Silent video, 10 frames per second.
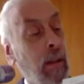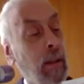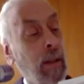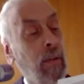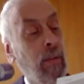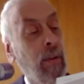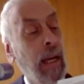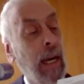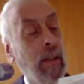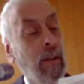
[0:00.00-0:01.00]
is
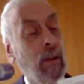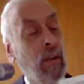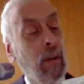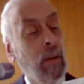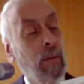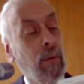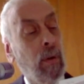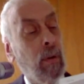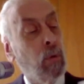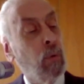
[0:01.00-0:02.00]
added
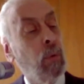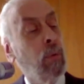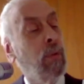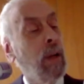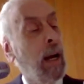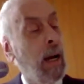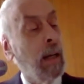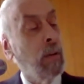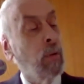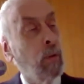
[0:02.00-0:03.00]
to
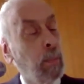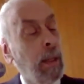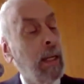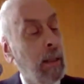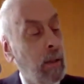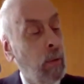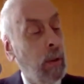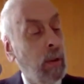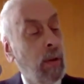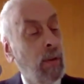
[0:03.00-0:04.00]
Zaha, to explain the
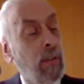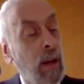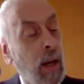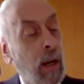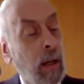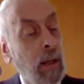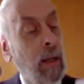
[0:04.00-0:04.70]
word Zaha,